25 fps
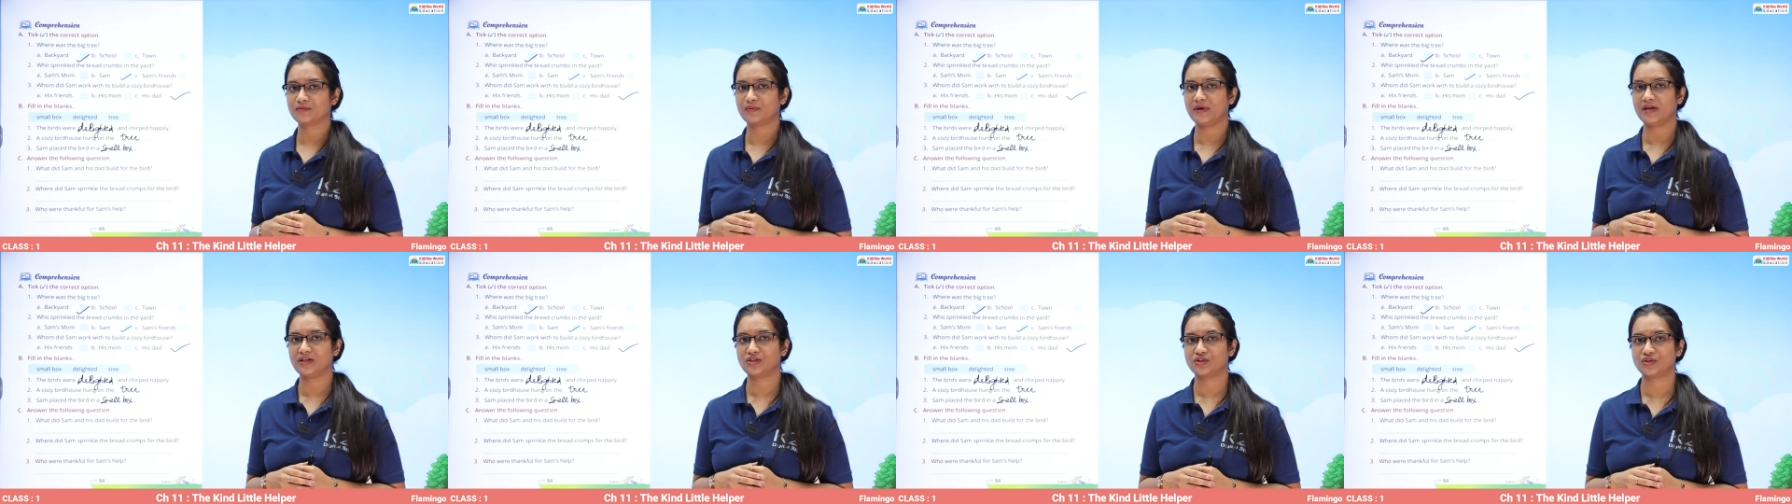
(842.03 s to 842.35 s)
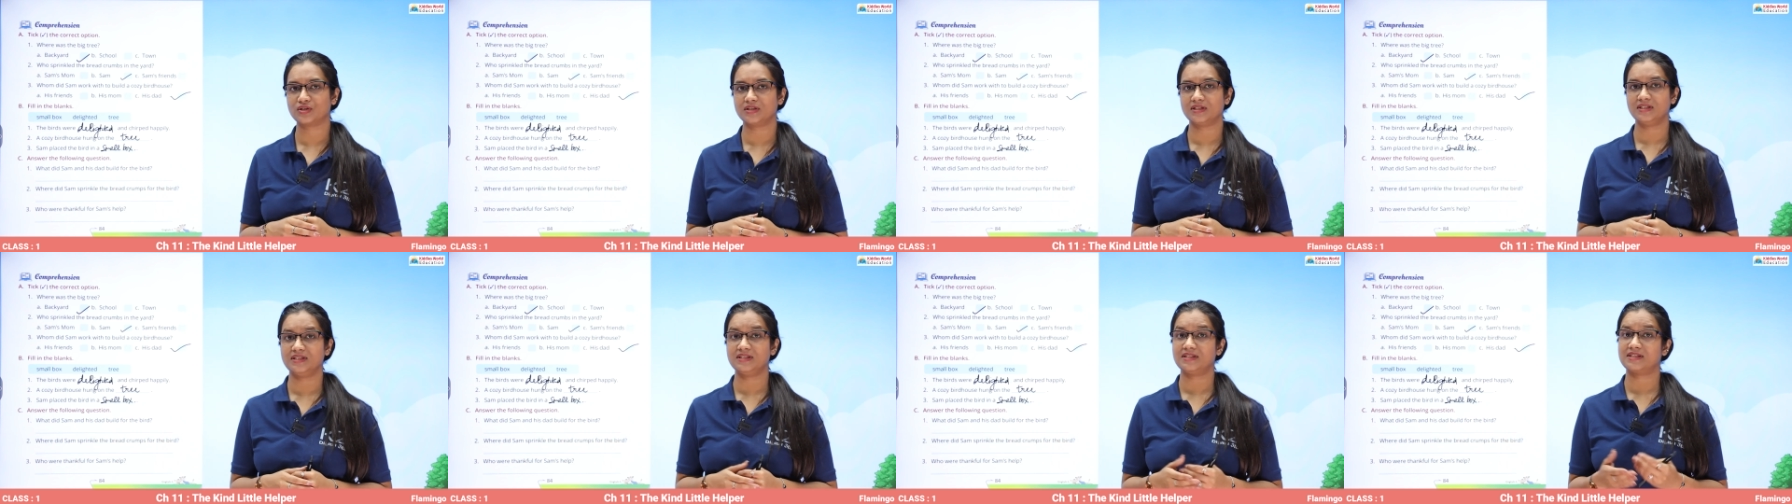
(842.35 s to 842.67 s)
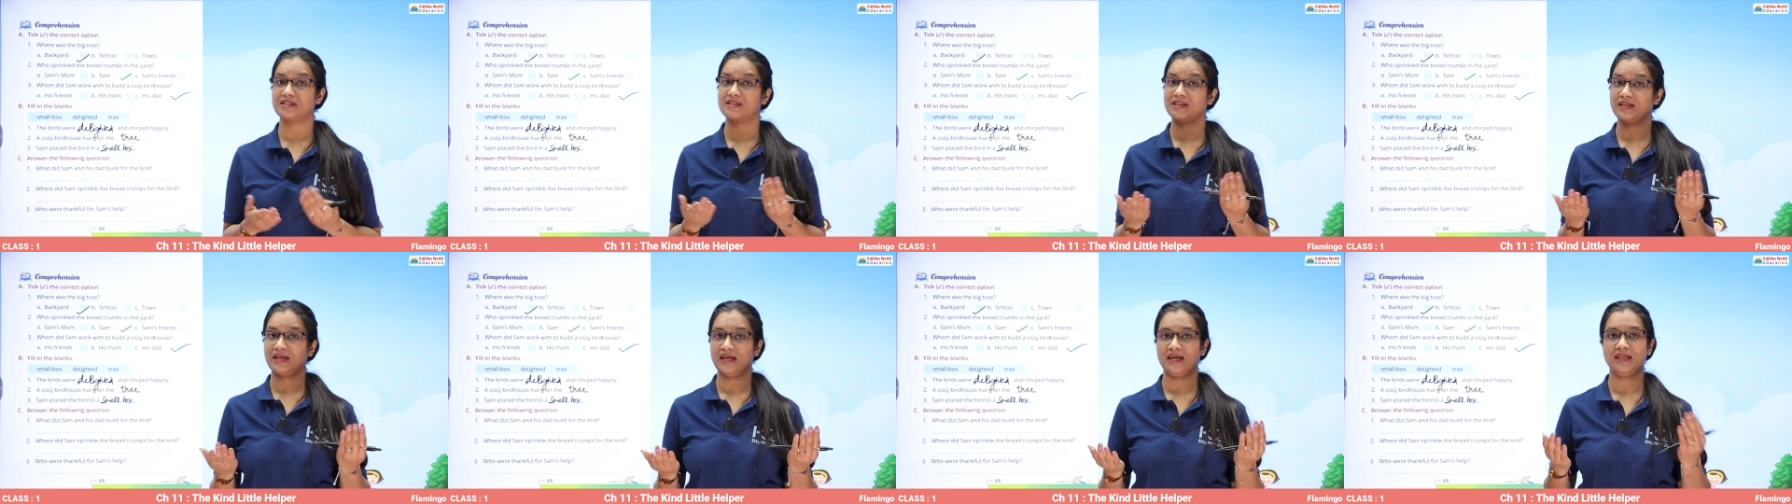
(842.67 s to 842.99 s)

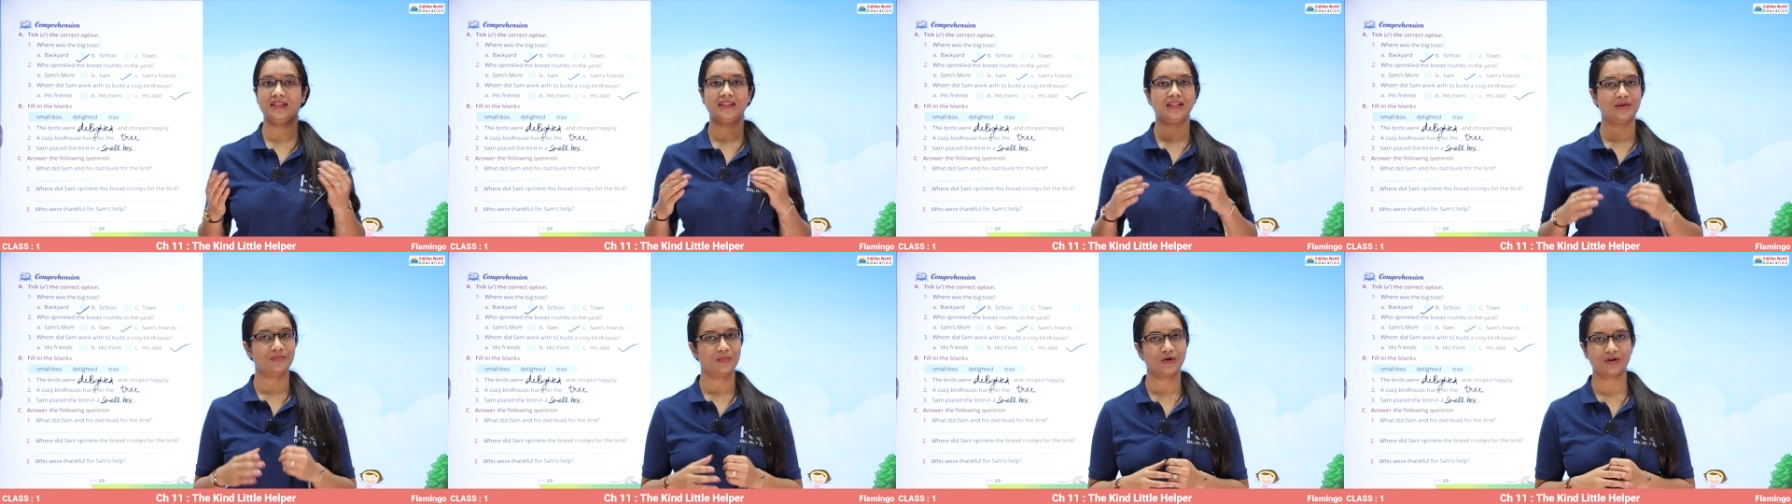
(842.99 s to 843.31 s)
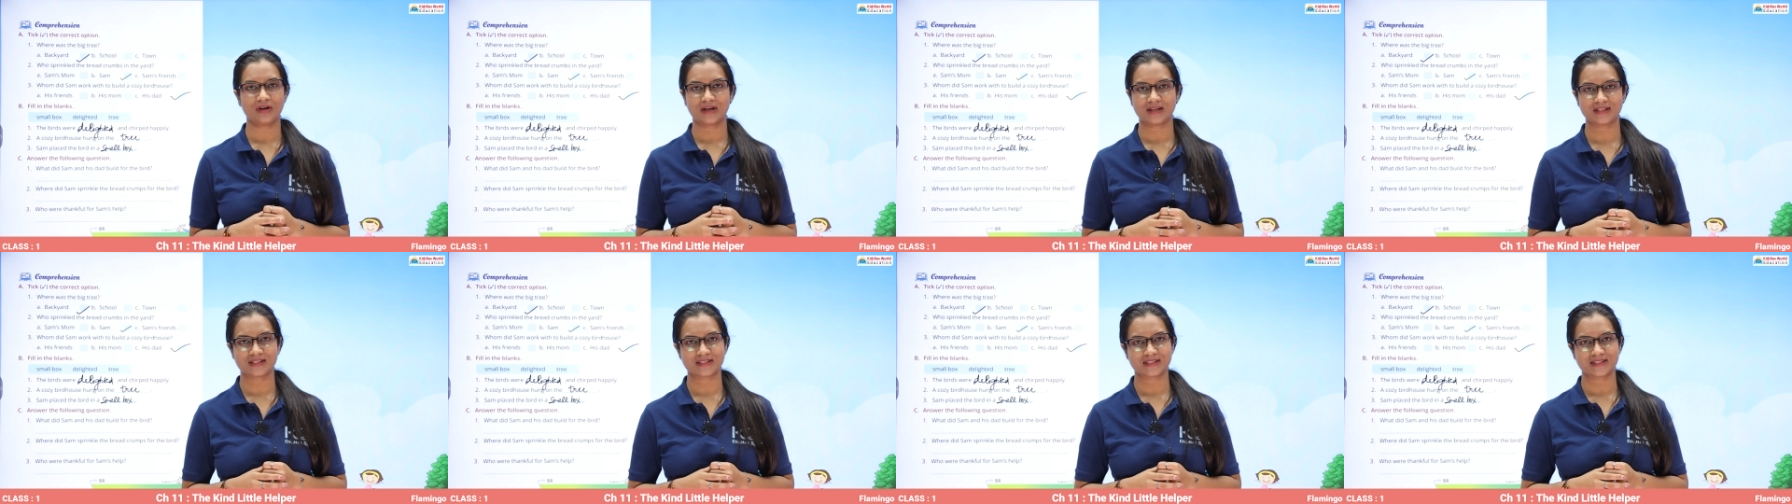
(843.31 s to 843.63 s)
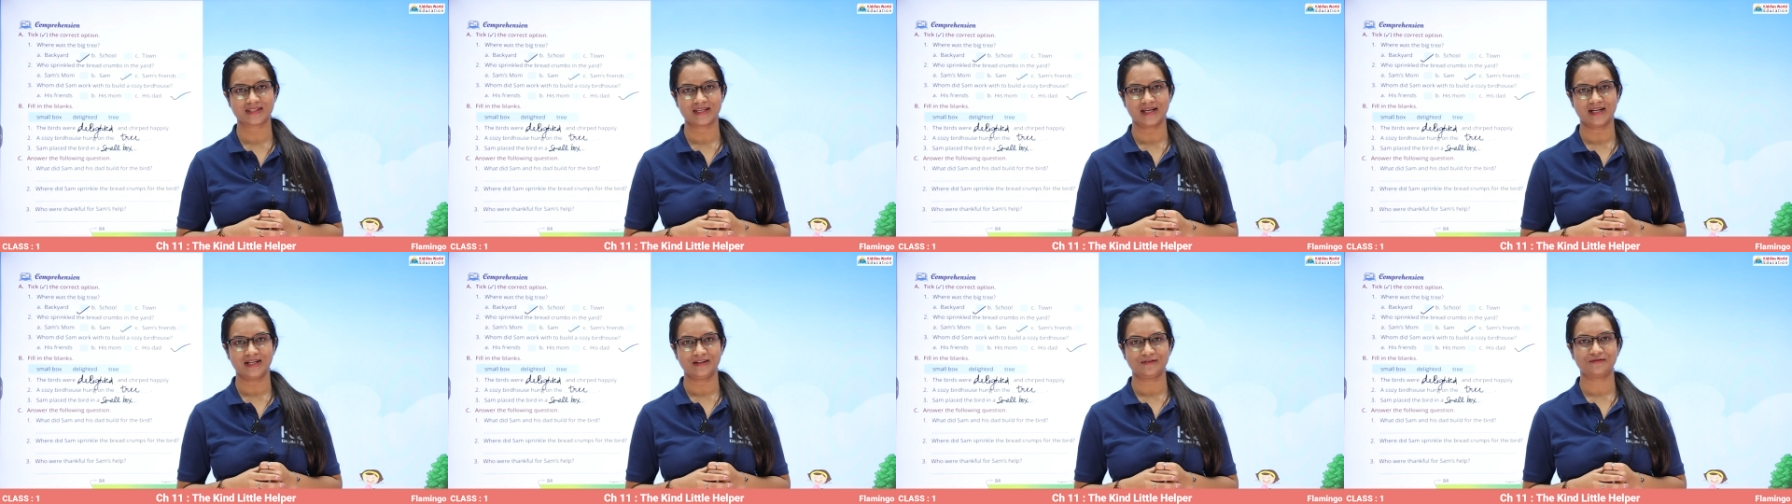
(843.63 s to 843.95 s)
questions in the book
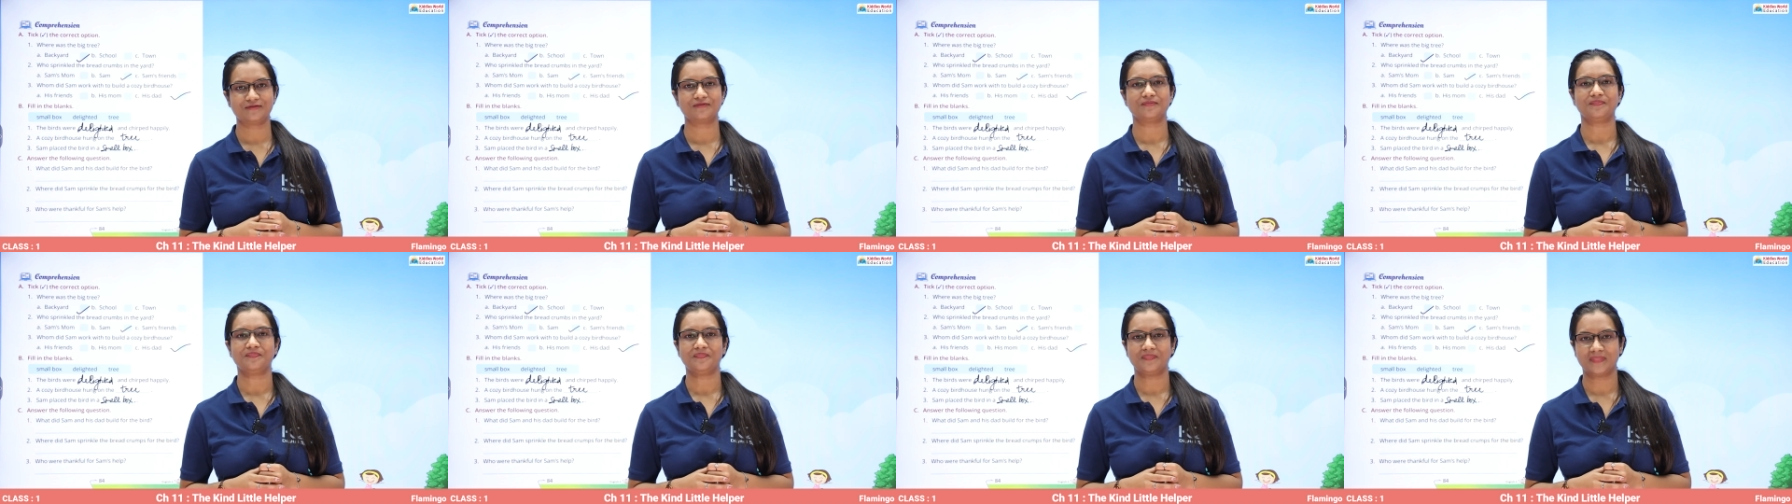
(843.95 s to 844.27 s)
itself.